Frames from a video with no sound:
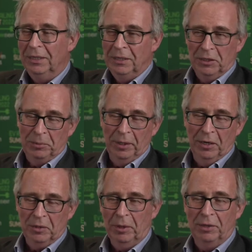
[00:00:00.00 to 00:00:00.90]
as we
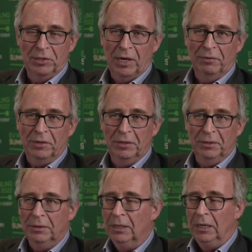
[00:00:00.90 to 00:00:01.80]
heard about this afternoon,
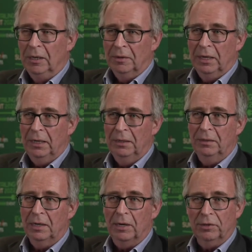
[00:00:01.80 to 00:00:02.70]
then
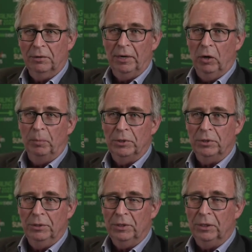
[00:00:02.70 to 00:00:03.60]
that's a great opportunity.